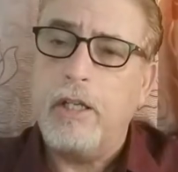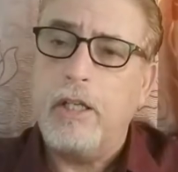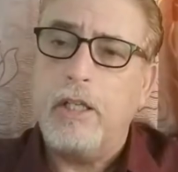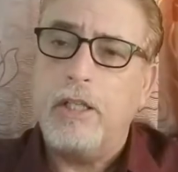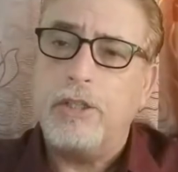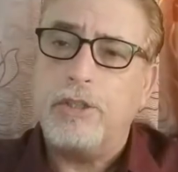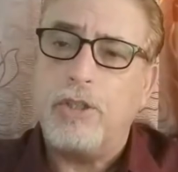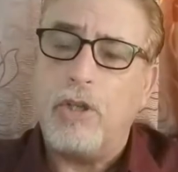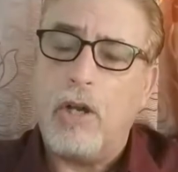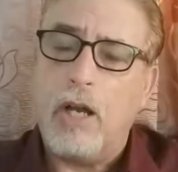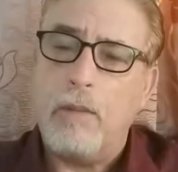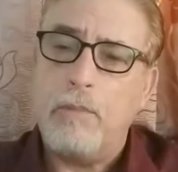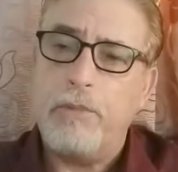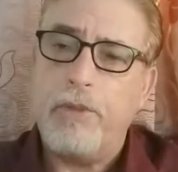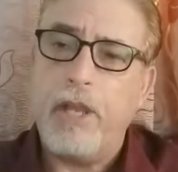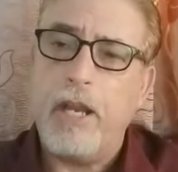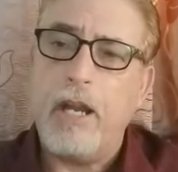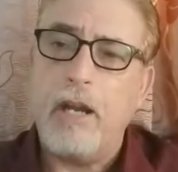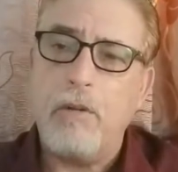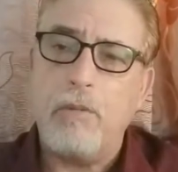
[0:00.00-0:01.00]
So I'm
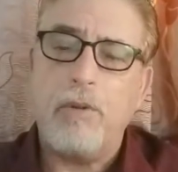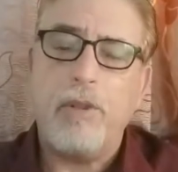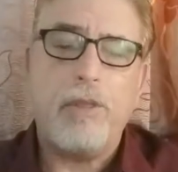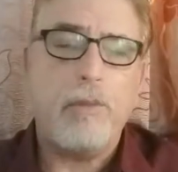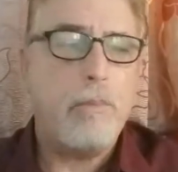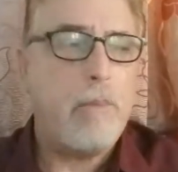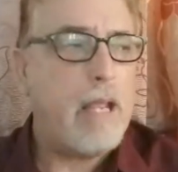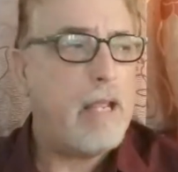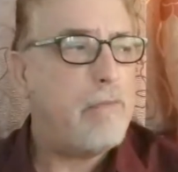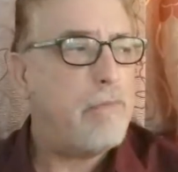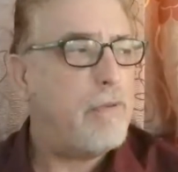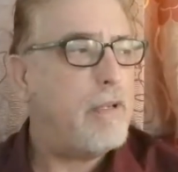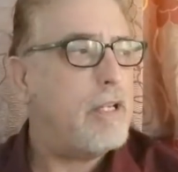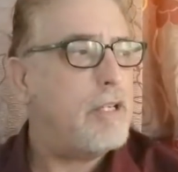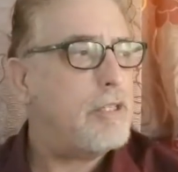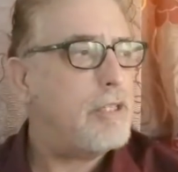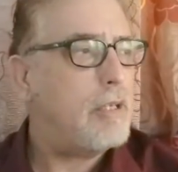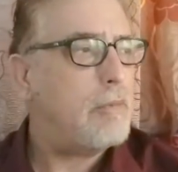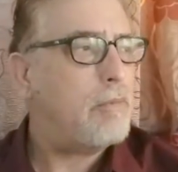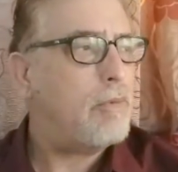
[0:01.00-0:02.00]
there with the bait
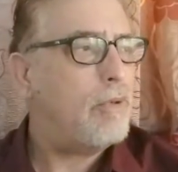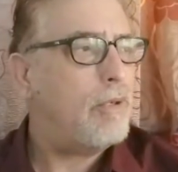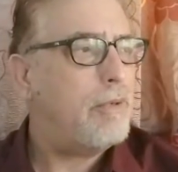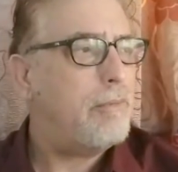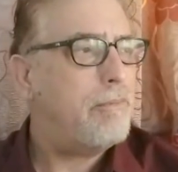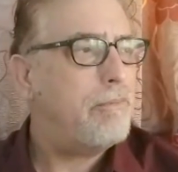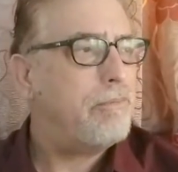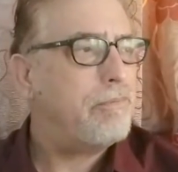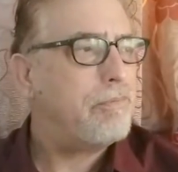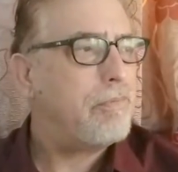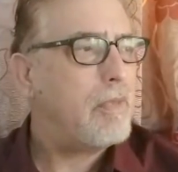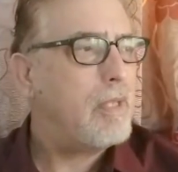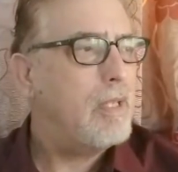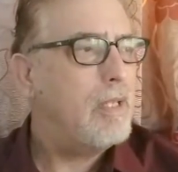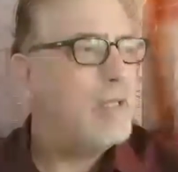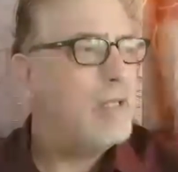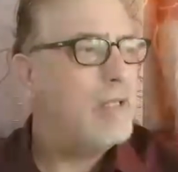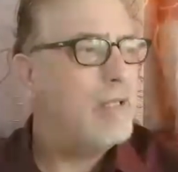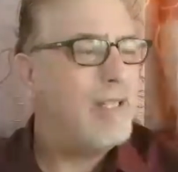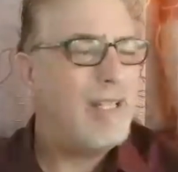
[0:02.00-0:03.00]
fish, and I'm going,
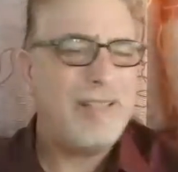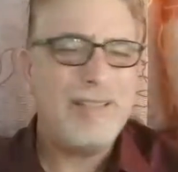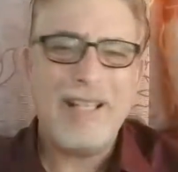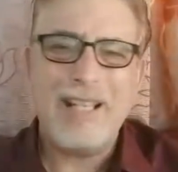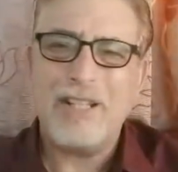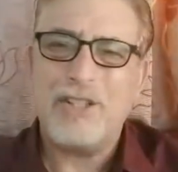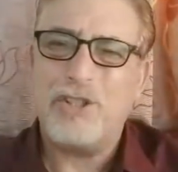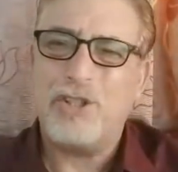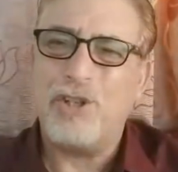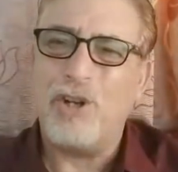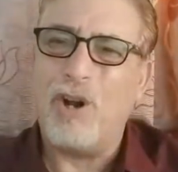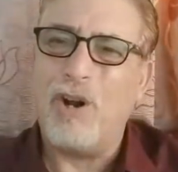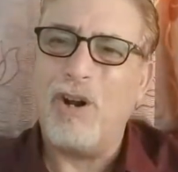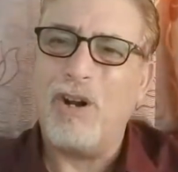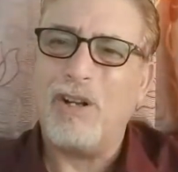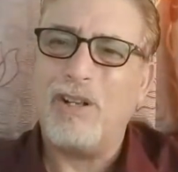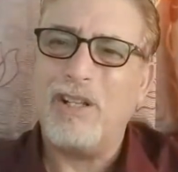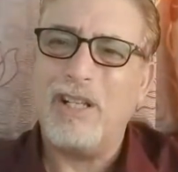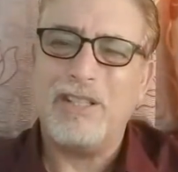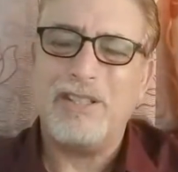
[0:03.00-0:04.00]
that's like
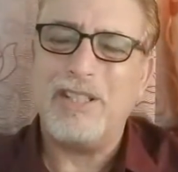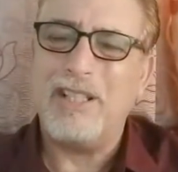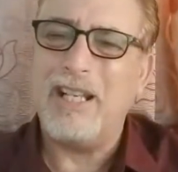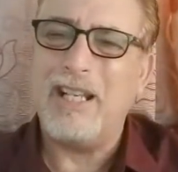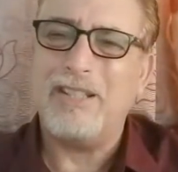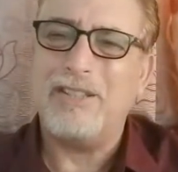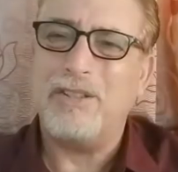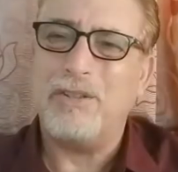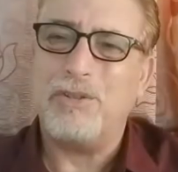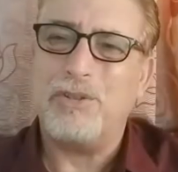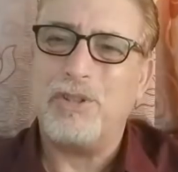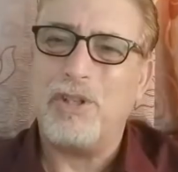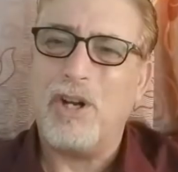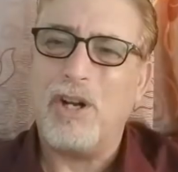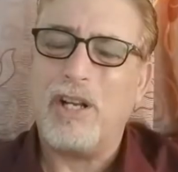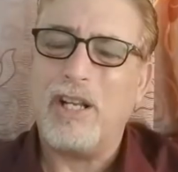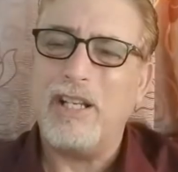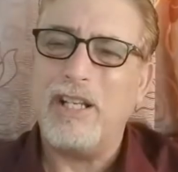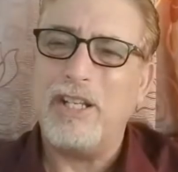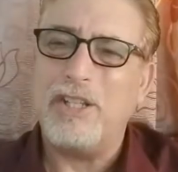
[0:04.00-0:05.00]
shark. I said, there's no
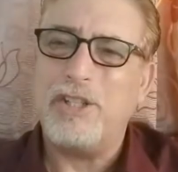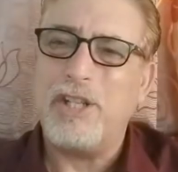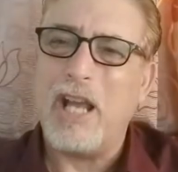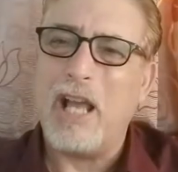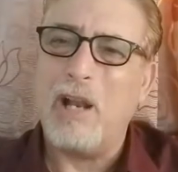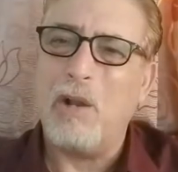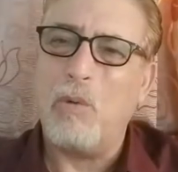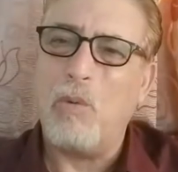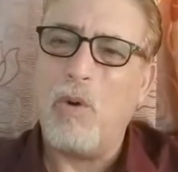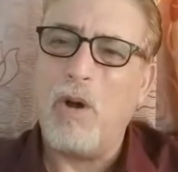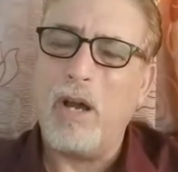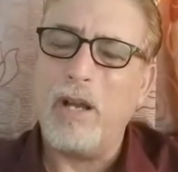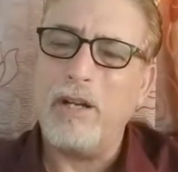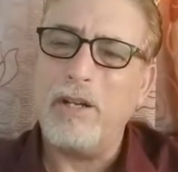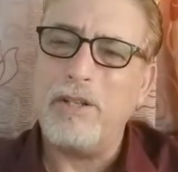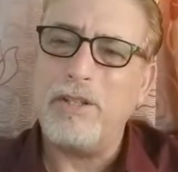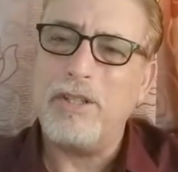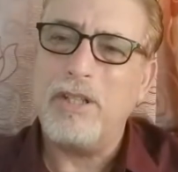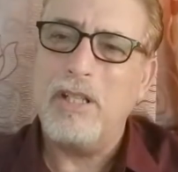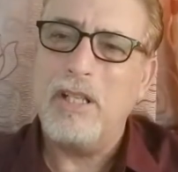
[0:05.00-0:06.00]
shark in these shallow
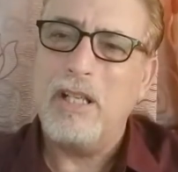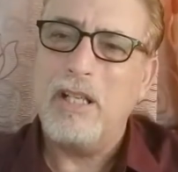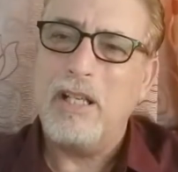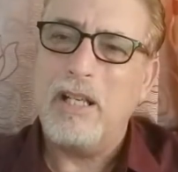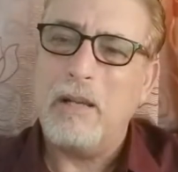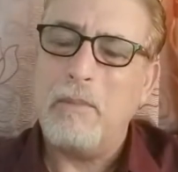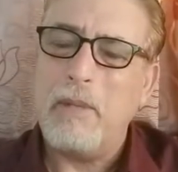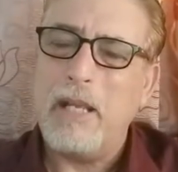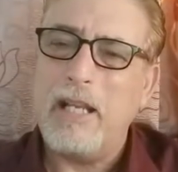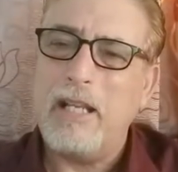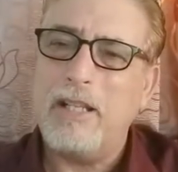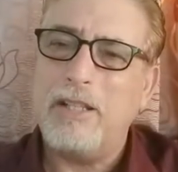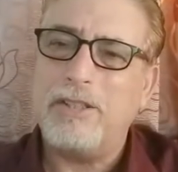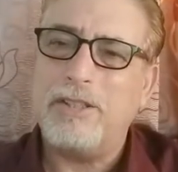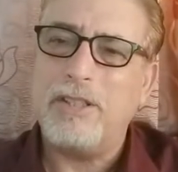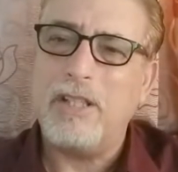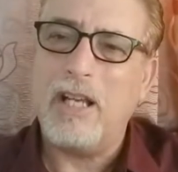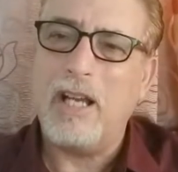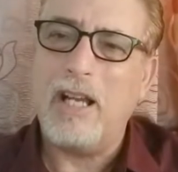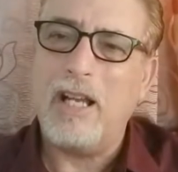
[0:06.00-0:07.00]
waters. I mean,
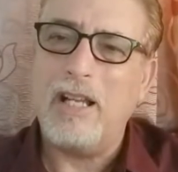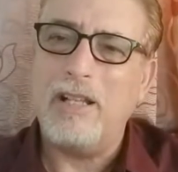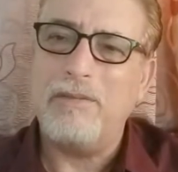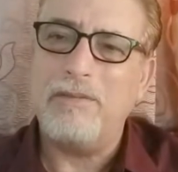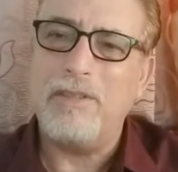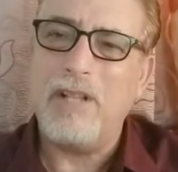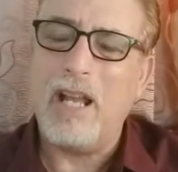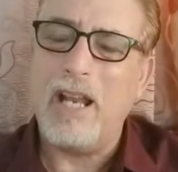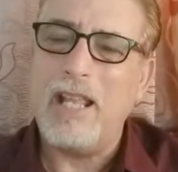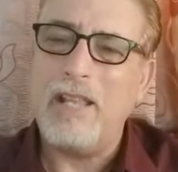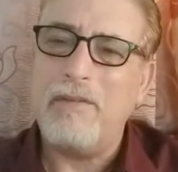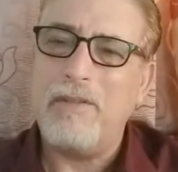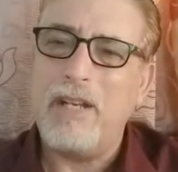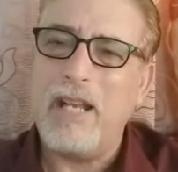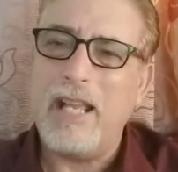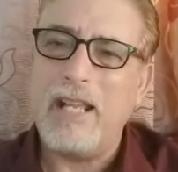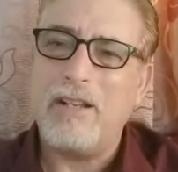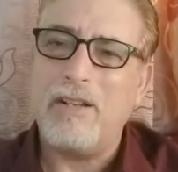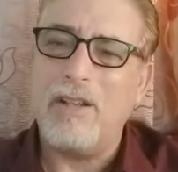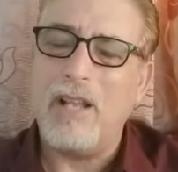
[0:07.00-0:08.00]
it's not even
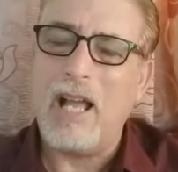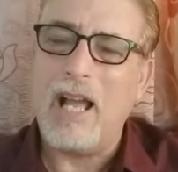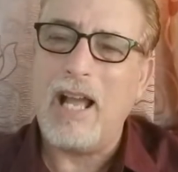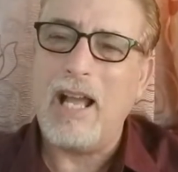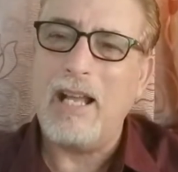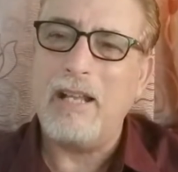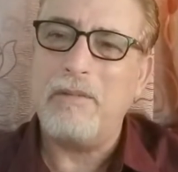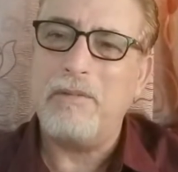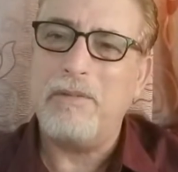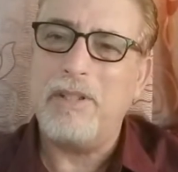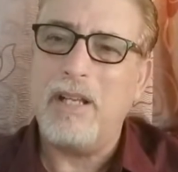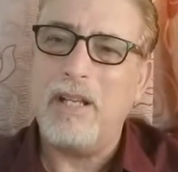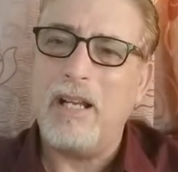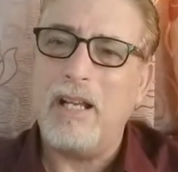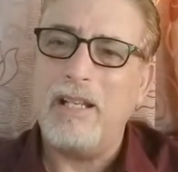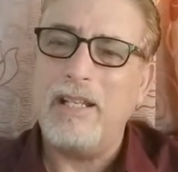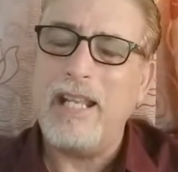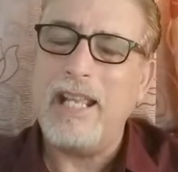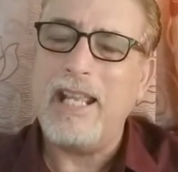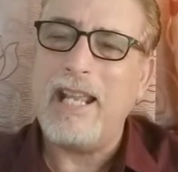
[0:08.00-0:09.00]
ankle high,
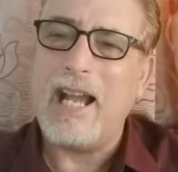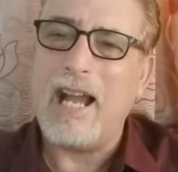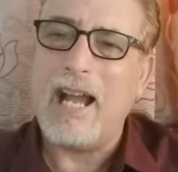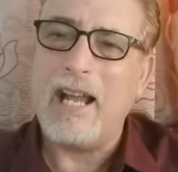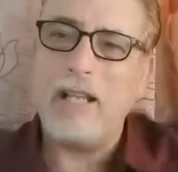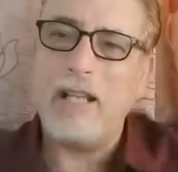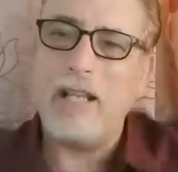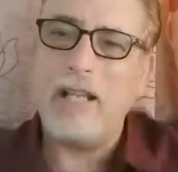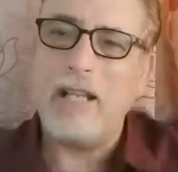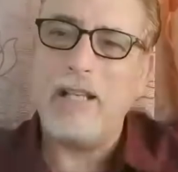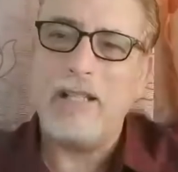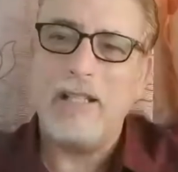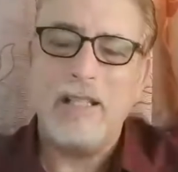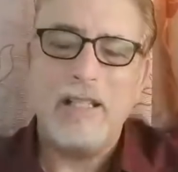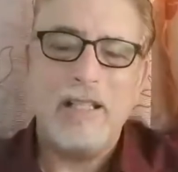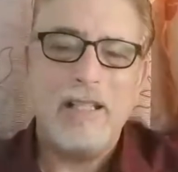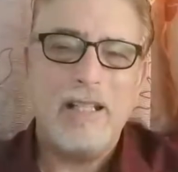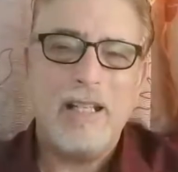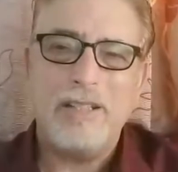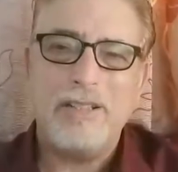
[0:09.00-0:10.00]
knee high.
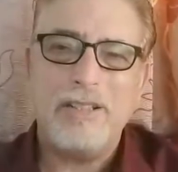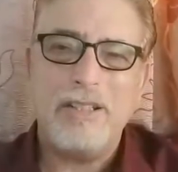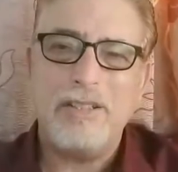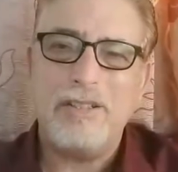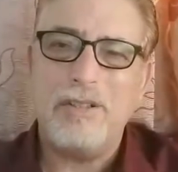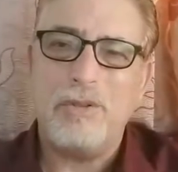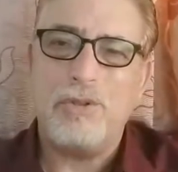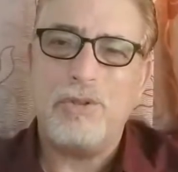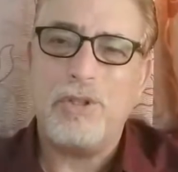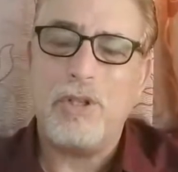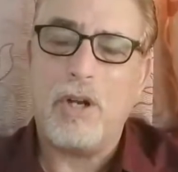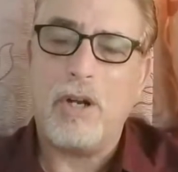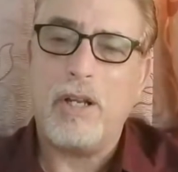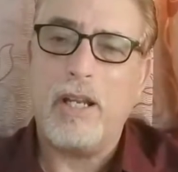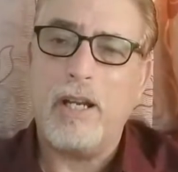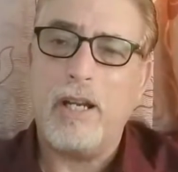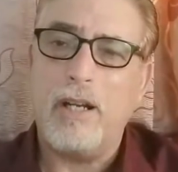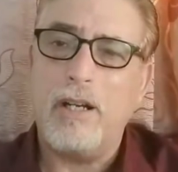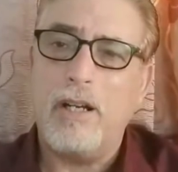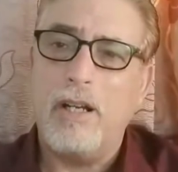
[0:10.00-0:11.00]
There's no shark
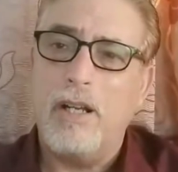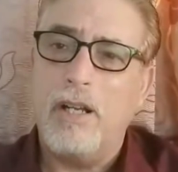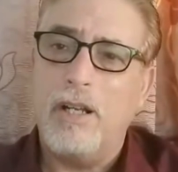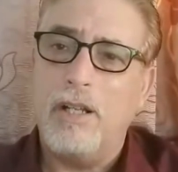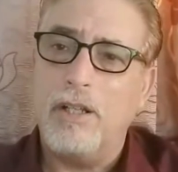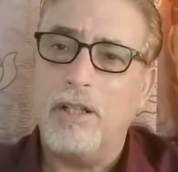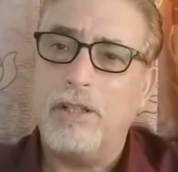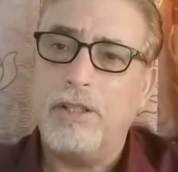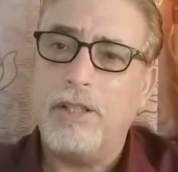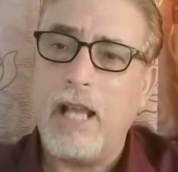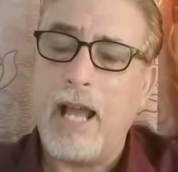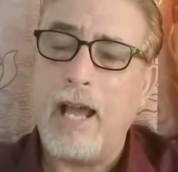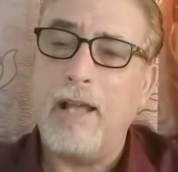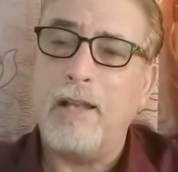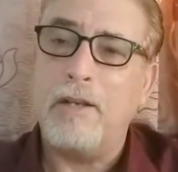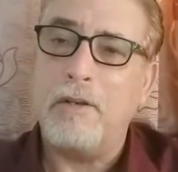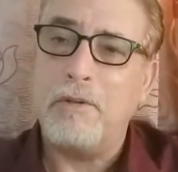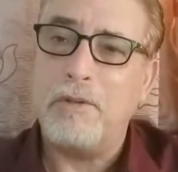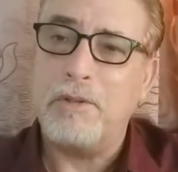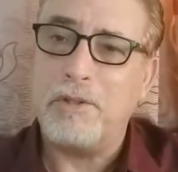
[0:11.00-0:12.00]
here. Looked down,
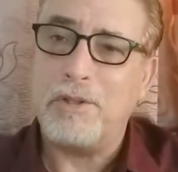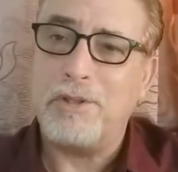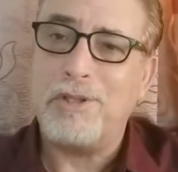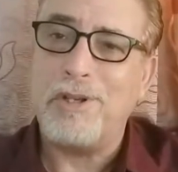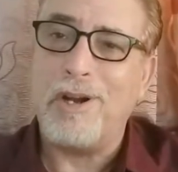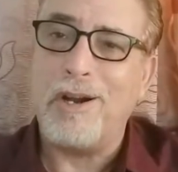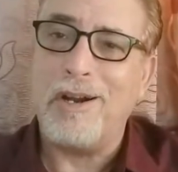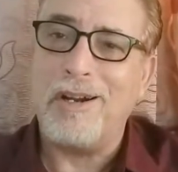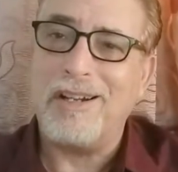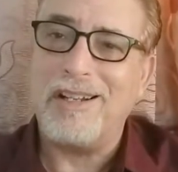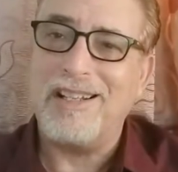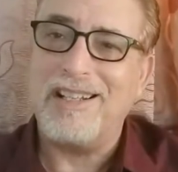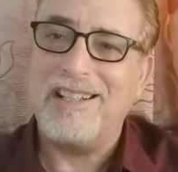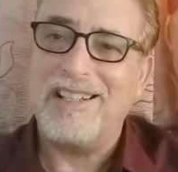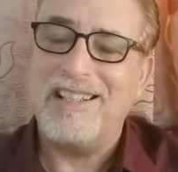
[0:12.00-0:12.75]
it was a shark.